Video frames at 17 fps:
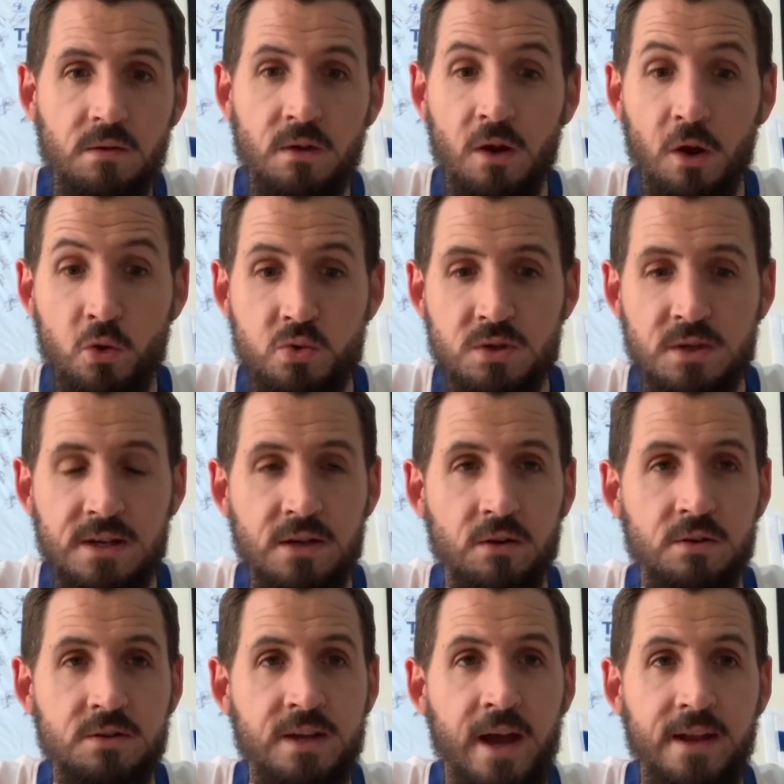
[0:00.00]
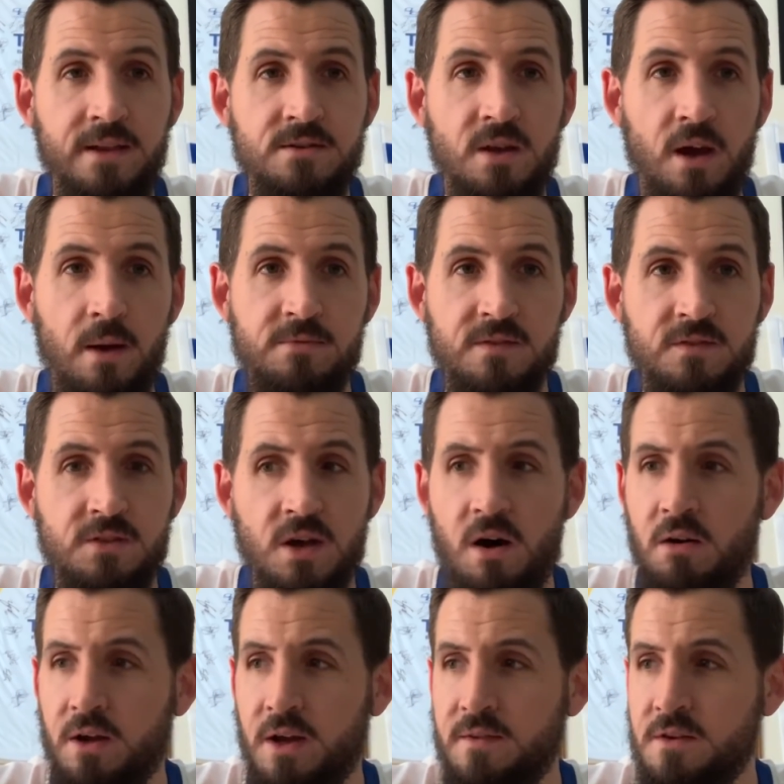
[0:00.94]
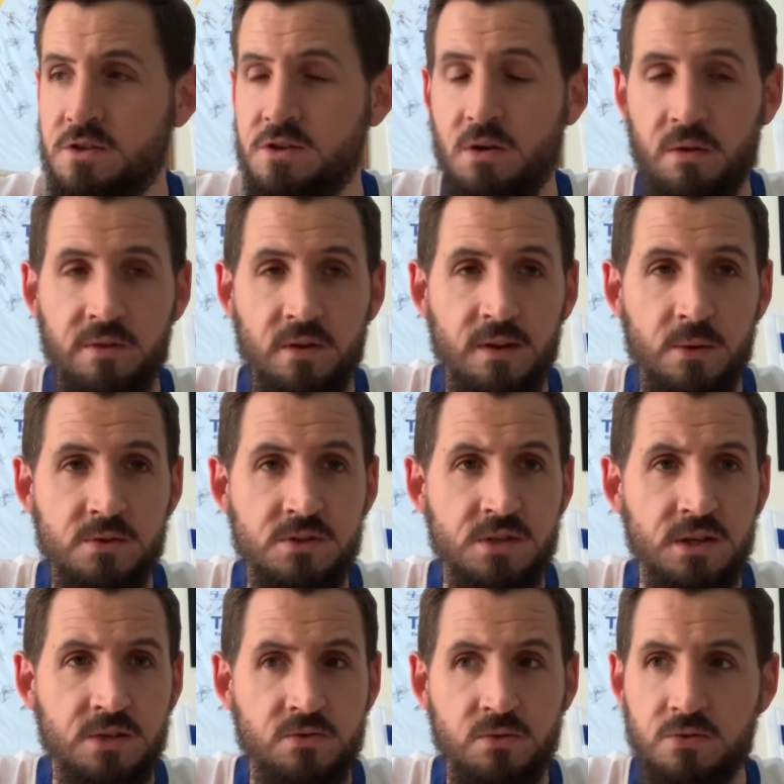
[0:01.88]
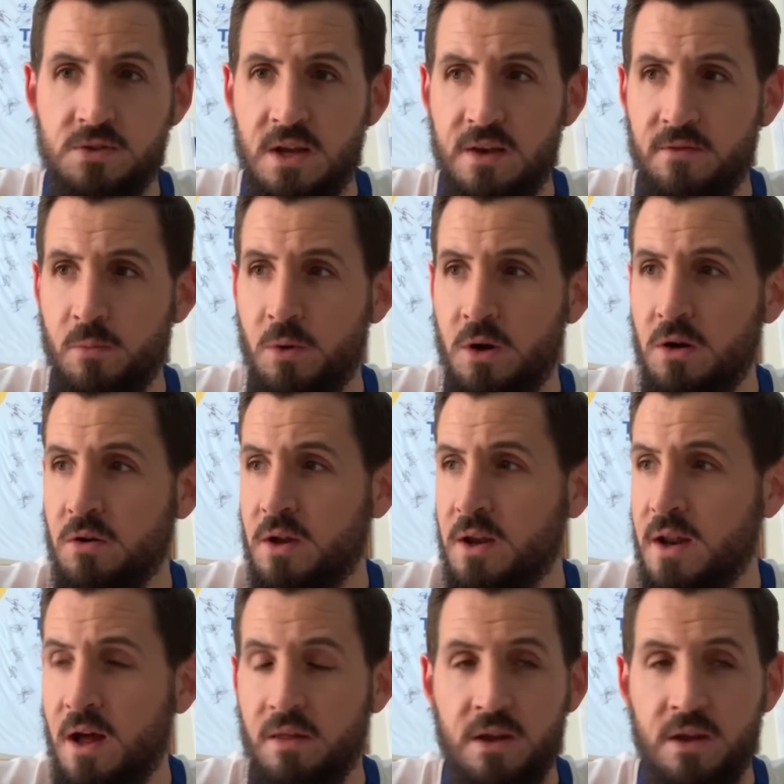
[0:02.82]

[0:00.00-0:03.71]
loosely looked at in terms of targeting this year, I think there were 6 or 7 we're looking at.